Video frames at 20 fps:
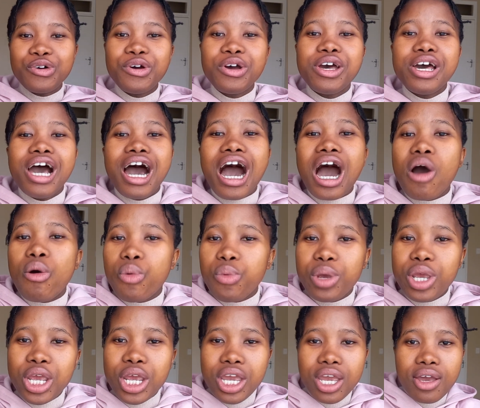how
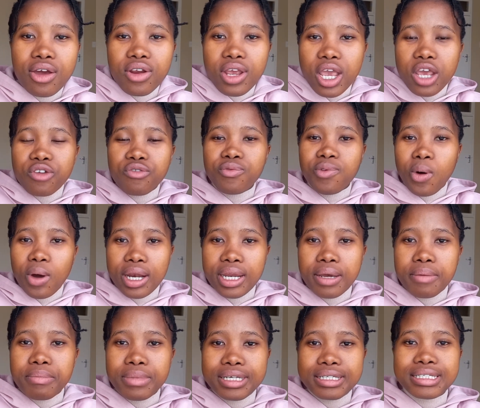we create volume
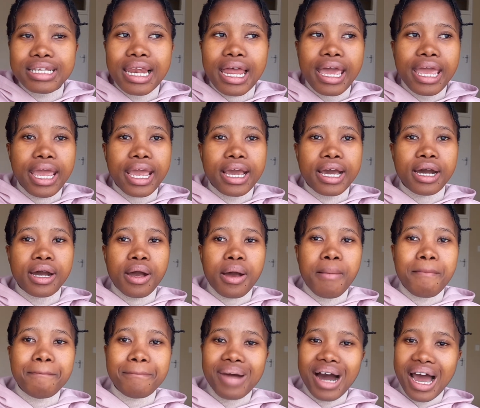is like
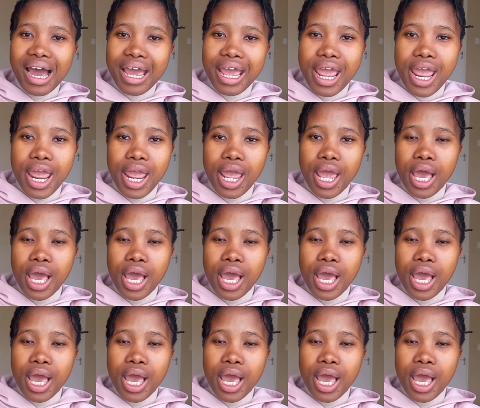by